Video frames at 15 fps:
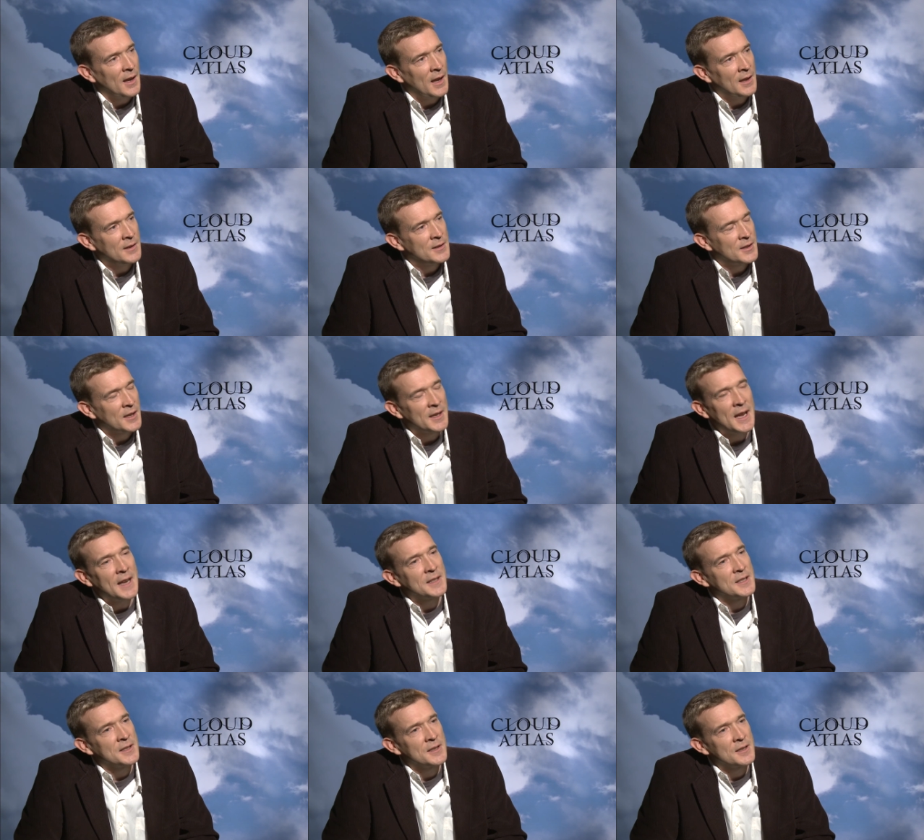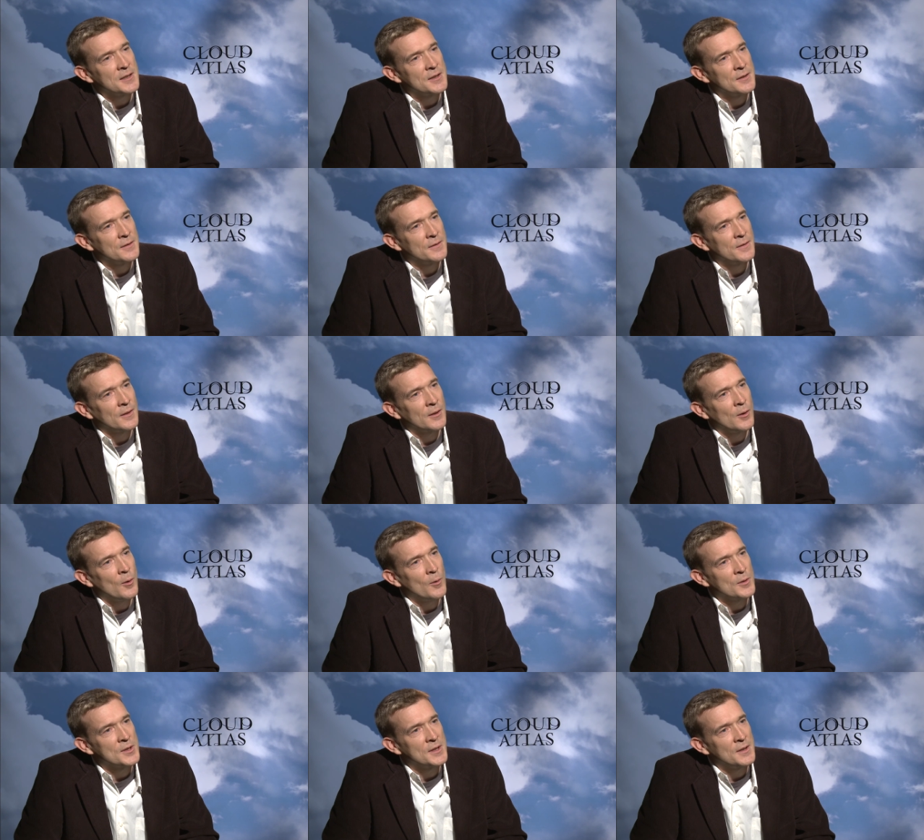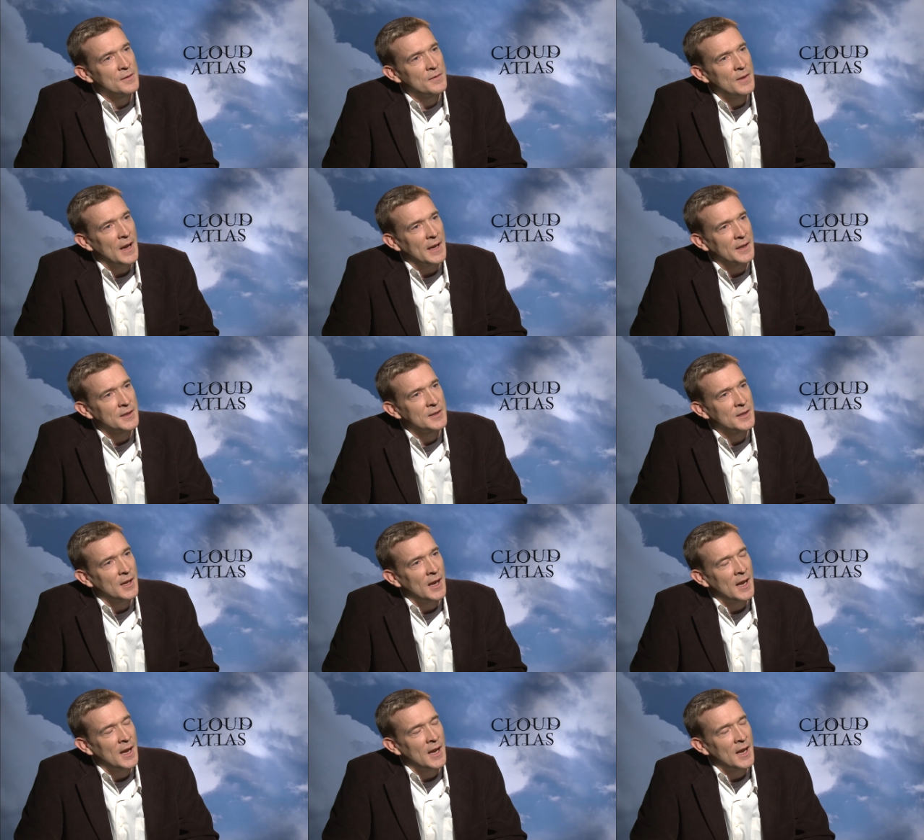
interconnectedness of cause and effect,